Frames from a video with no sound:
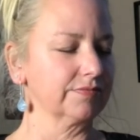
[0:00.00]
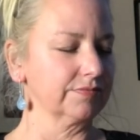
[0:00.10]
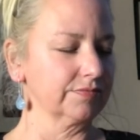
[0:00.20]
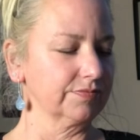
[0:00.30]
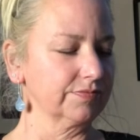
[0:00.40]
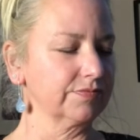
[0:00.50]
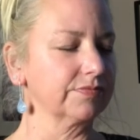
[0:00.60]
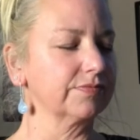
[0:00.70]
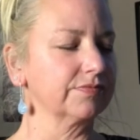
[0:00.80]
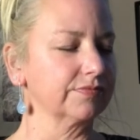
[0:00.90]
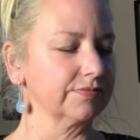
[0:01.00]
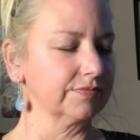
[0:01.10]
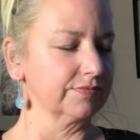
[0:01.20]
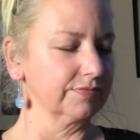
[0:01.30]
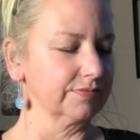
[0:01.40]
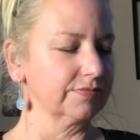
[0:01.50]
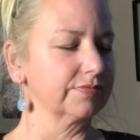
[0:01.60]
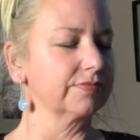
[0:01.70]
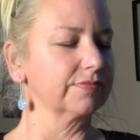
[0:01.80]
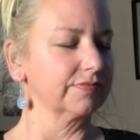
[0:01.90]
(silence)